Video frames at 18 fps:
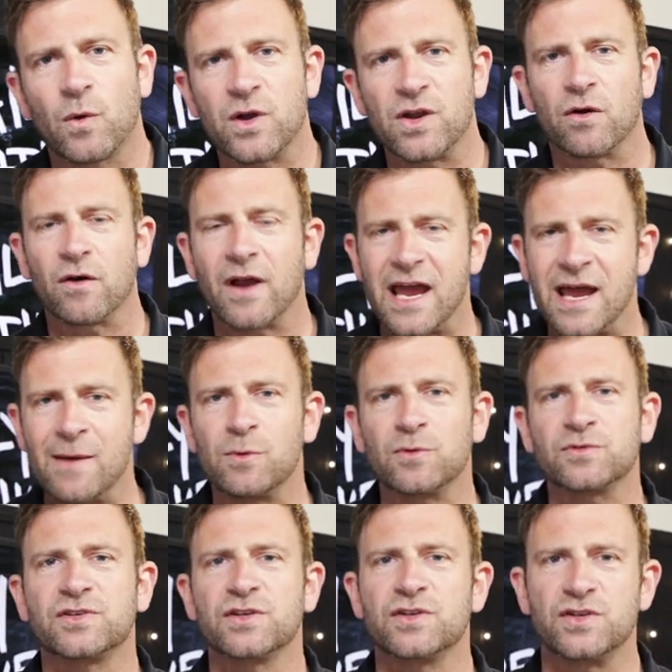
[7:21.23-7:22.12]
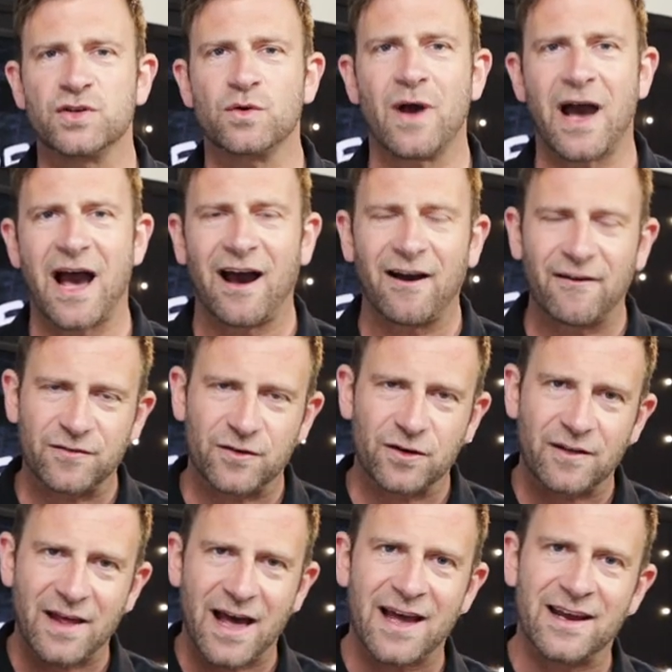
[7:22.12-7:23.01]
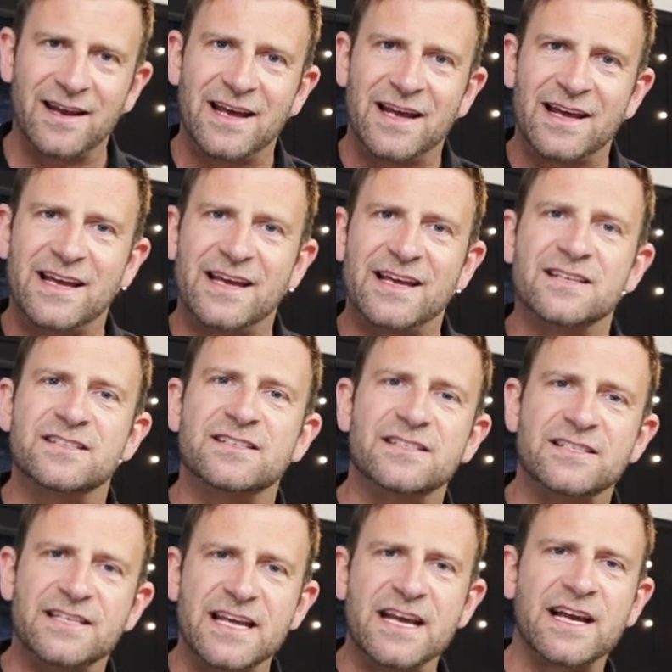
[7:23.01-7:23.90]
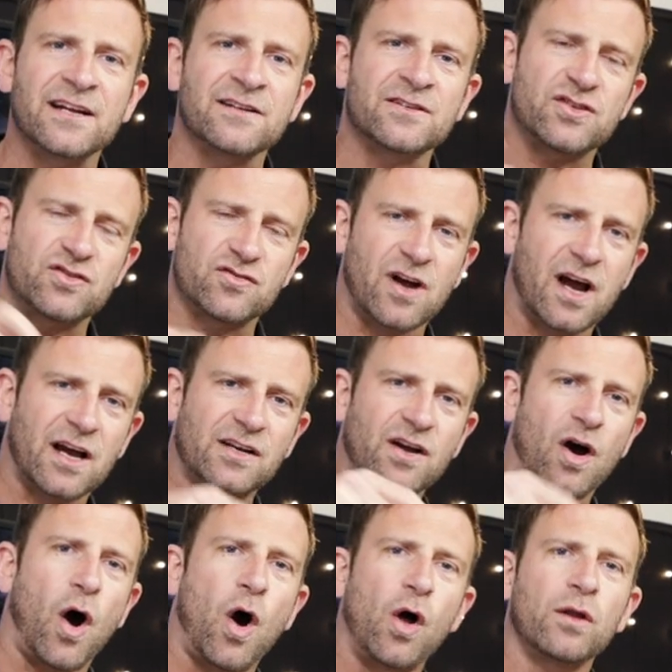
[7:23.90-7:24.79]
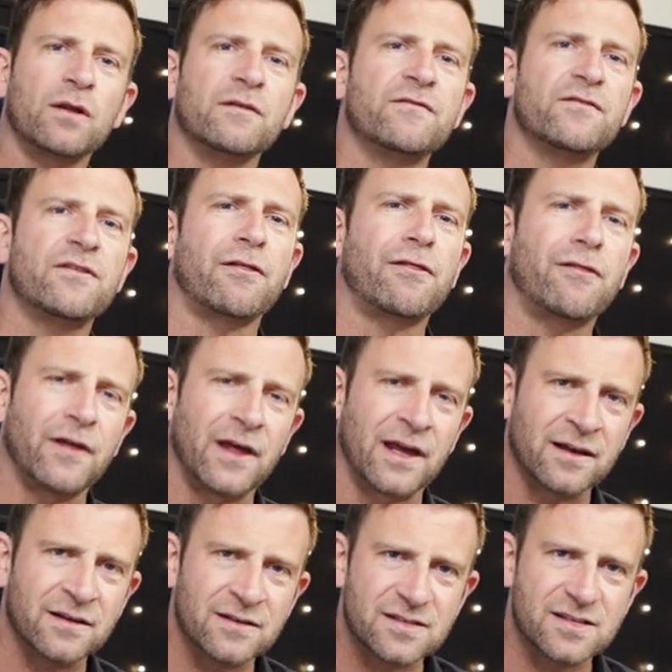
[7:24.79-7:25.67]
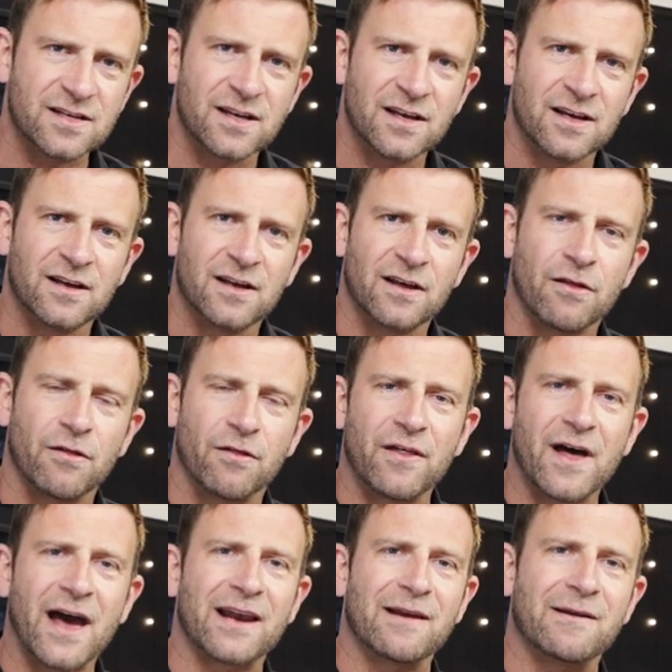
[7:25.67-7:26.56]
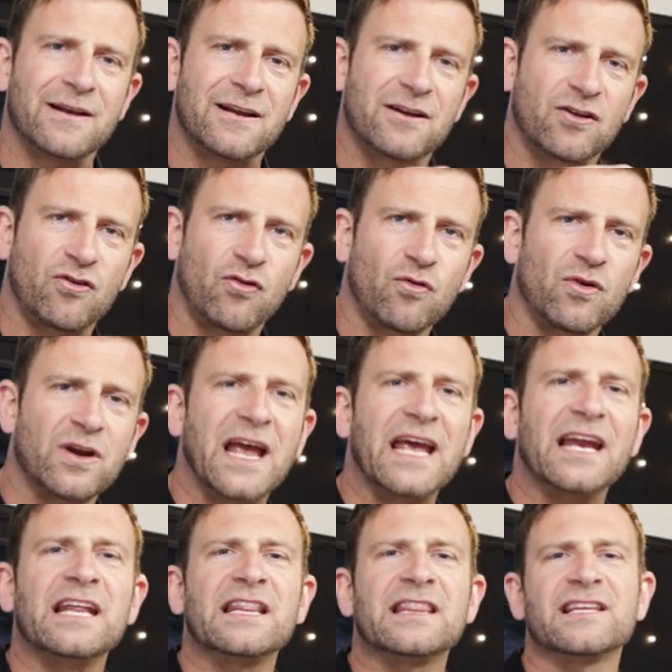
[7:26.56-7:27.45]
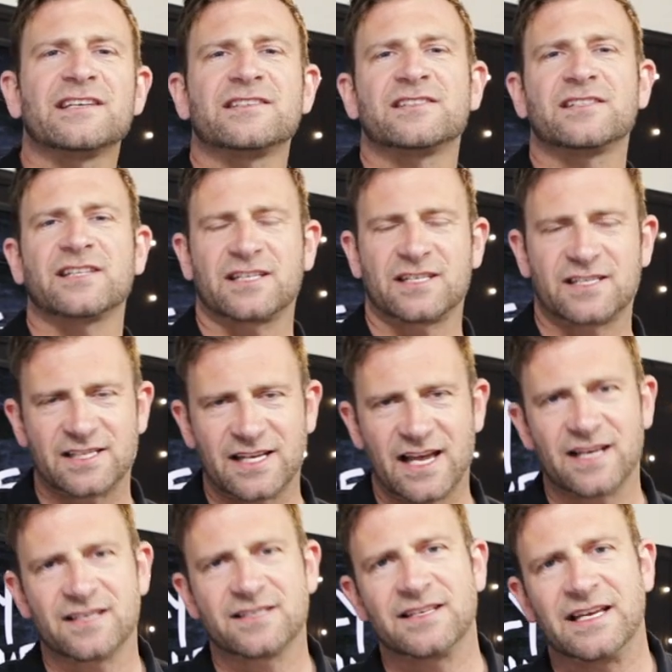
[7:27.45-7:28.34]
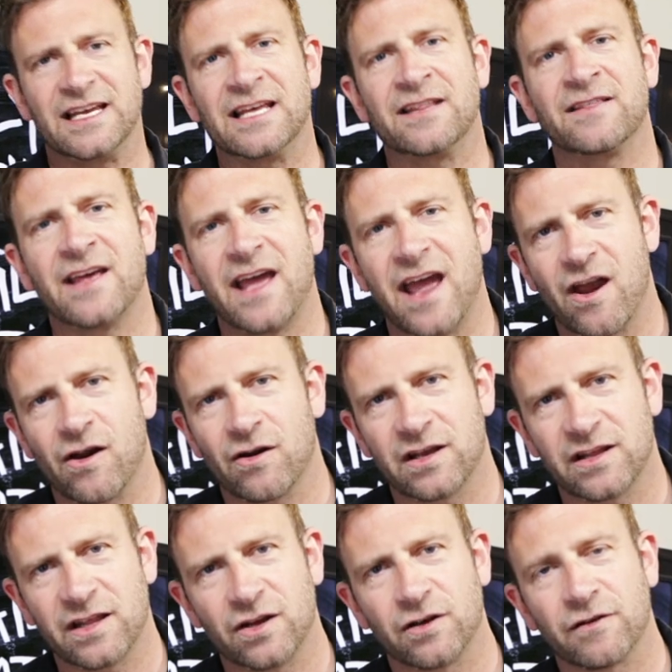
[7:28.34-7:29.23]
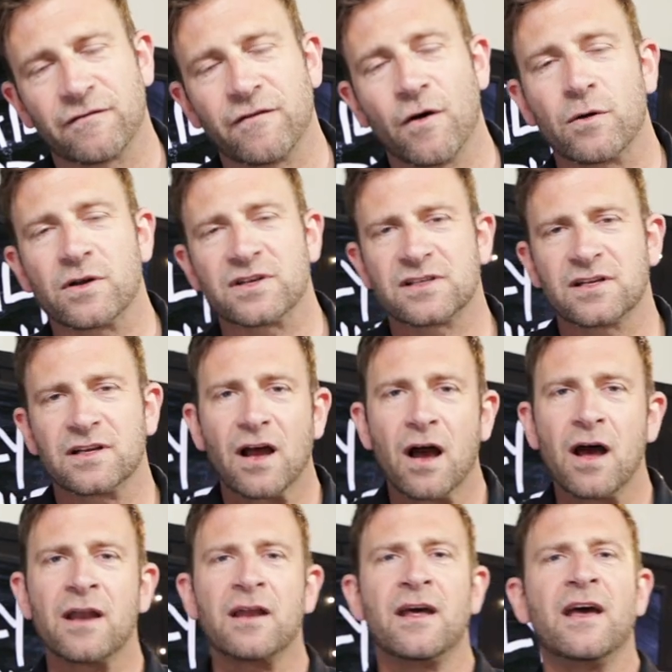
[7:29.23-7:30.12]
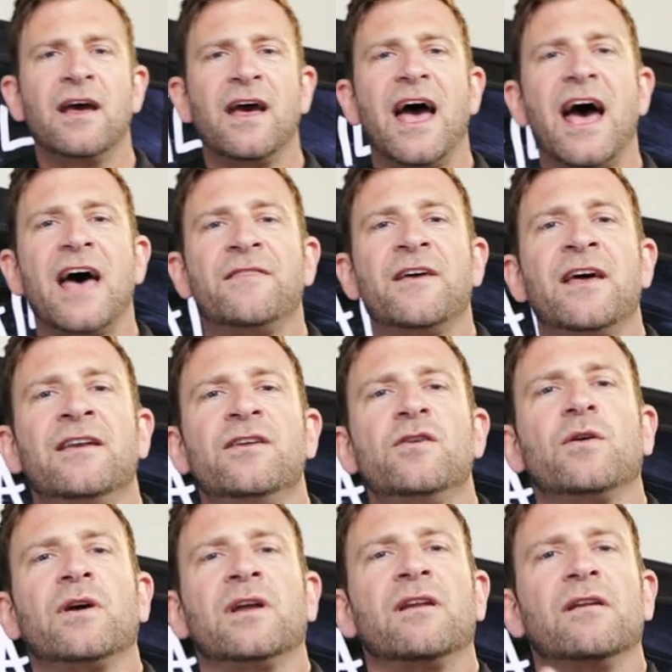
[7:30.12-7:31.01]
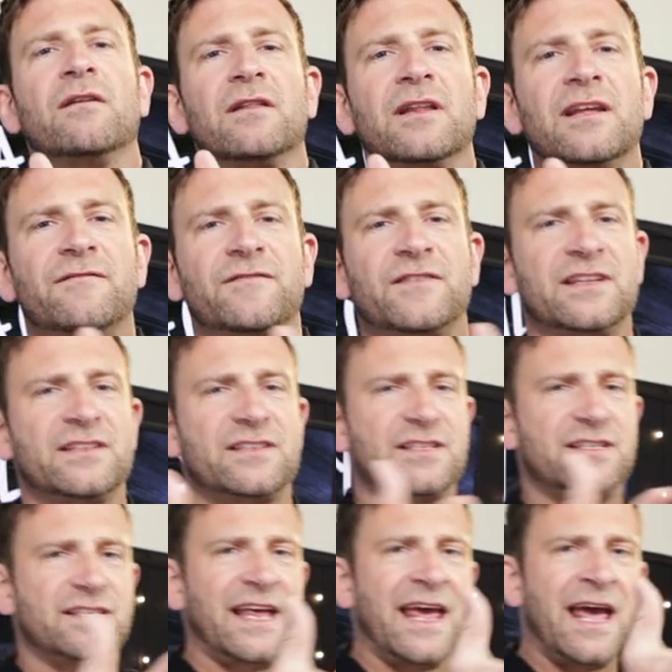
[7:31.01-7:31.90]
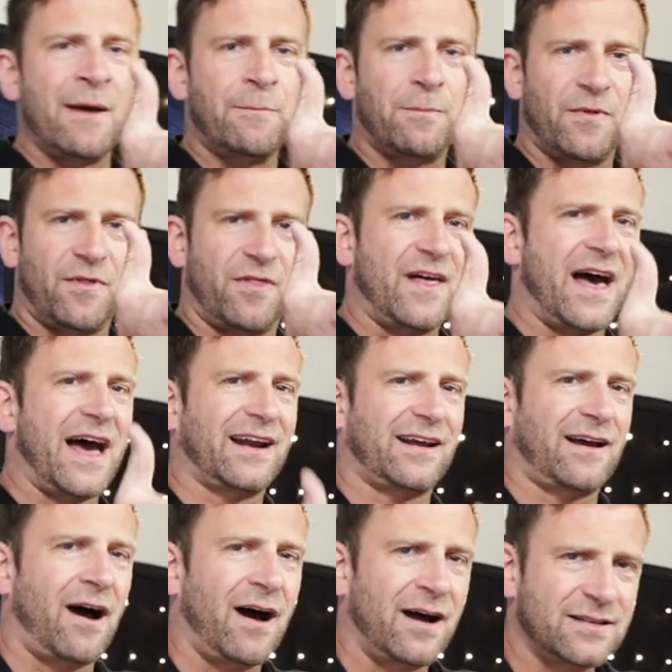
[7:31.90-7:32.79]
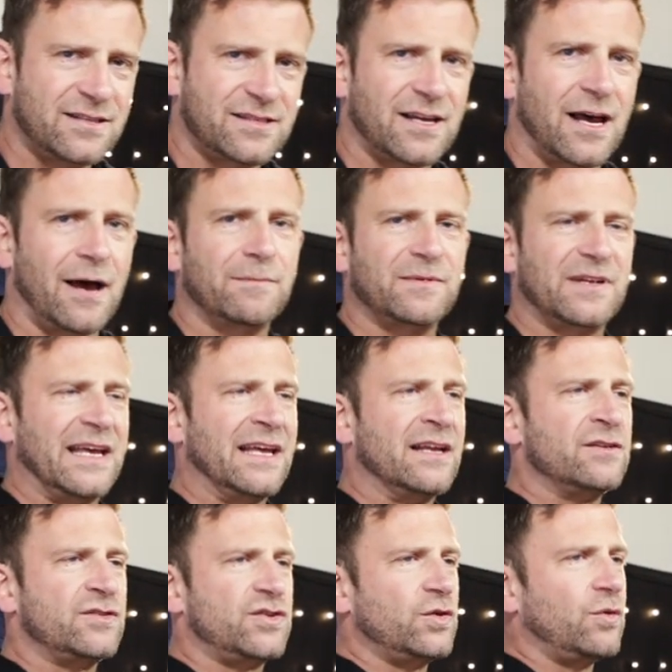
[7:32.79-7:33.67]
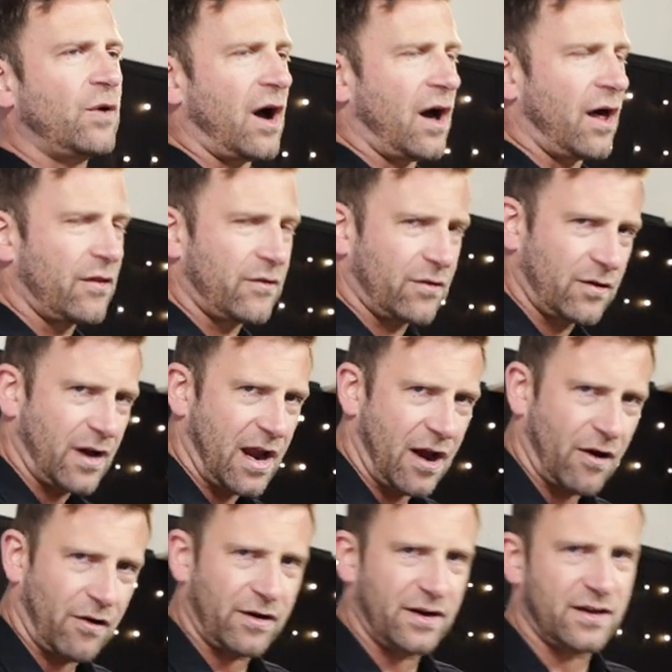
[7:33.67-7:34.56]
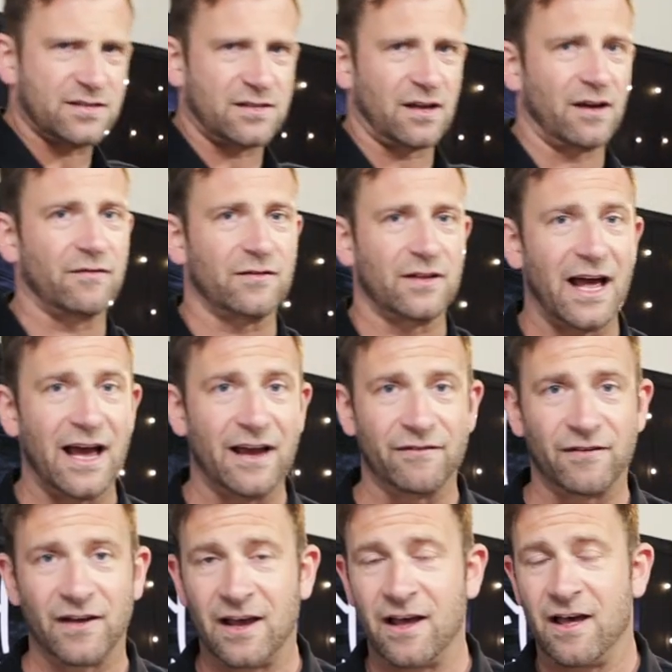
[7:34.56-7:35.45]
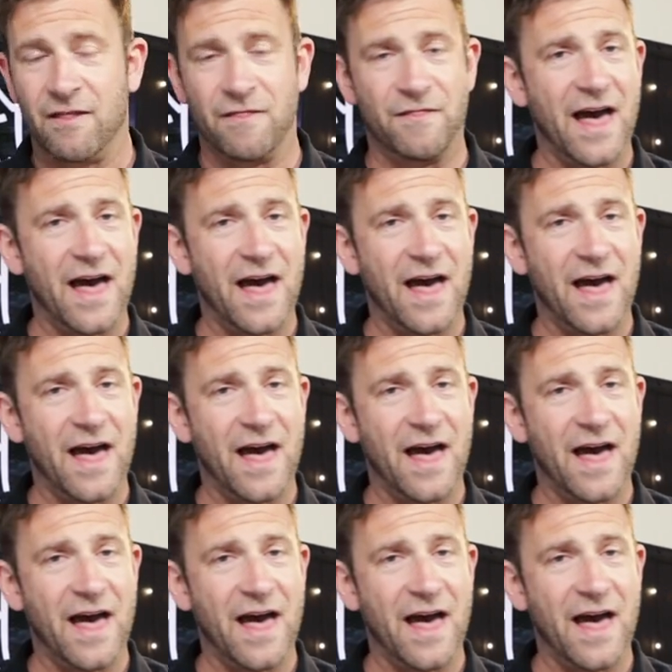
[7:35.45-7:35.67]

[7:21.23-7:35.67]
What you're able to do after that is deconstruct all of the things that created the success in the area that you're focusing on, and then you can lift and stamp that concept into other areas of life.